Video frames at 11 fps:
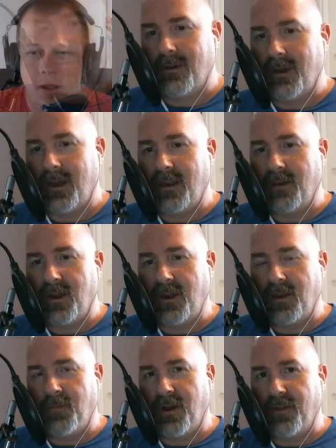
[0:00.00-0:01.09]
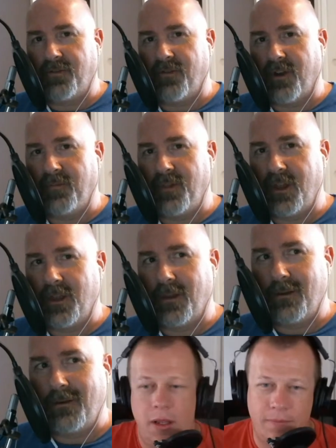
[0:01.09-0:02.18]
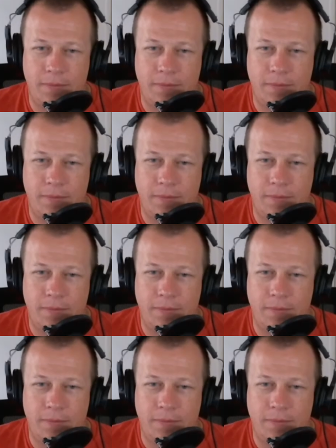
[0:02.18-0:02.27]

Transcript: You know, but the I thing is, it's really hard playing it.